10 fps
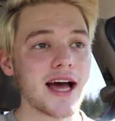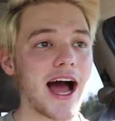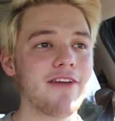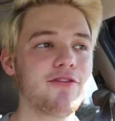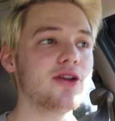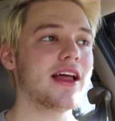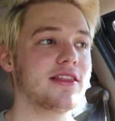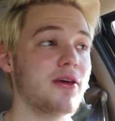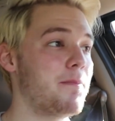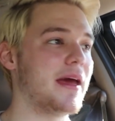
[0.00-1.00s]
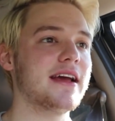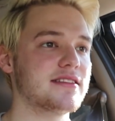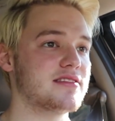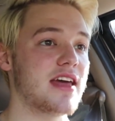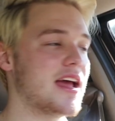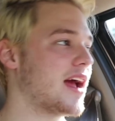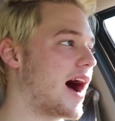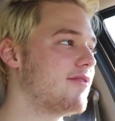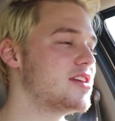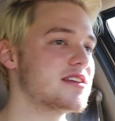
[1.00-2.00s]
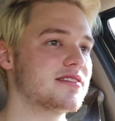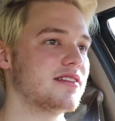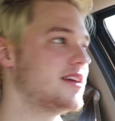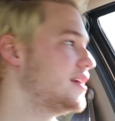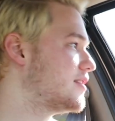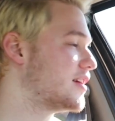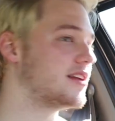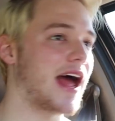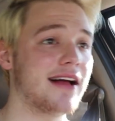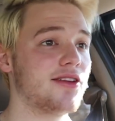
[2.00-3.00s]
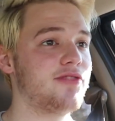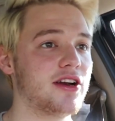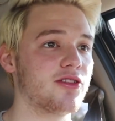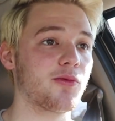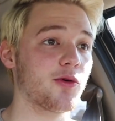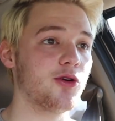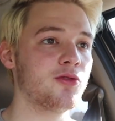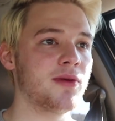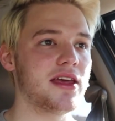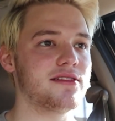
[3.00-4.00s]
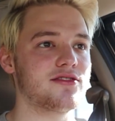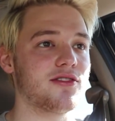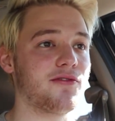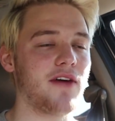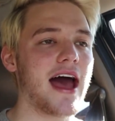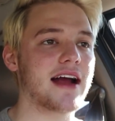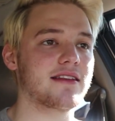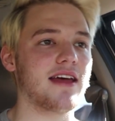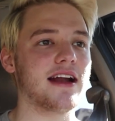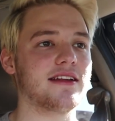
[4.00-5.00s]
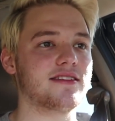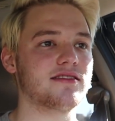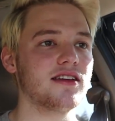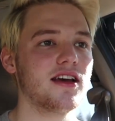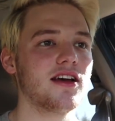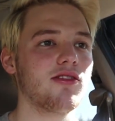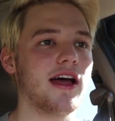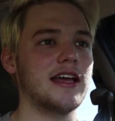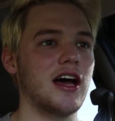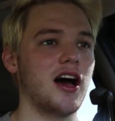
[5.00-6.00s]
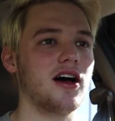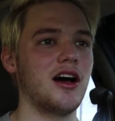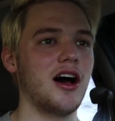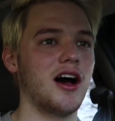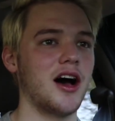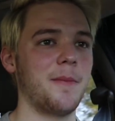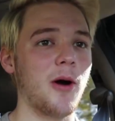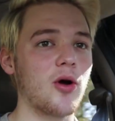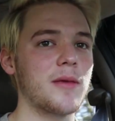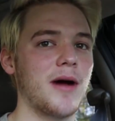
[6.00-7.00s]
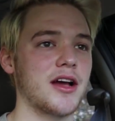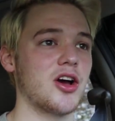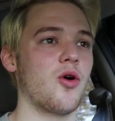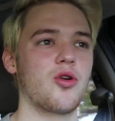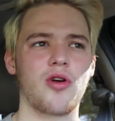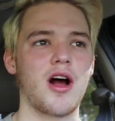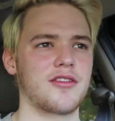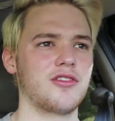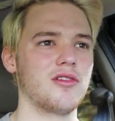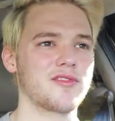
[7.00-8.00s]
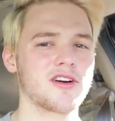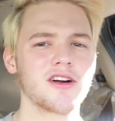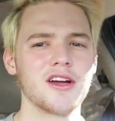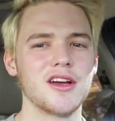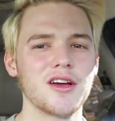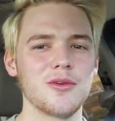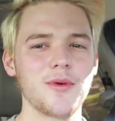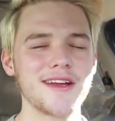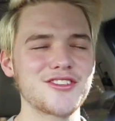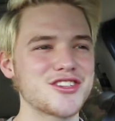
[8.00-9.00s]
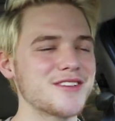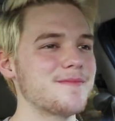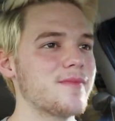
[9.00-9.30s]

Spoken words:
I feel like the biggest thing, obviously, the elephant in the room, is the fact that it's like a Pokemon Go crossover, which